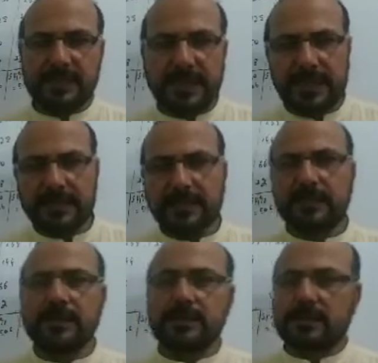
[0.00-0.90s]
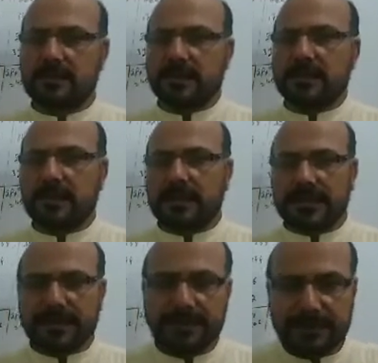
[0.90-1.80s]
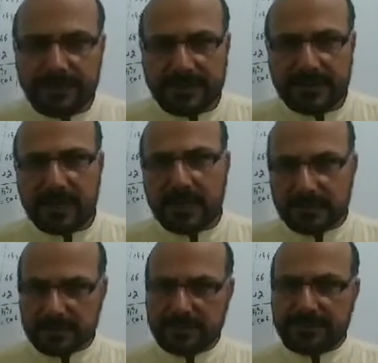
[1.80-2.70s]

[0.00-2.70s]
And in previous class,